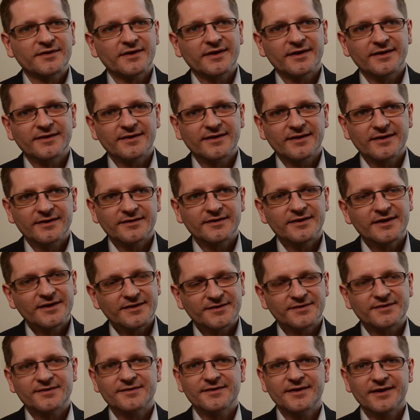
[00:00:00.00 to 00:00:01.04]
and it
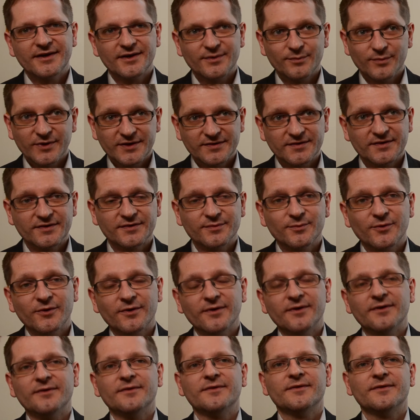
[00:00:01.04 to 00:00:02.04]
is their business model,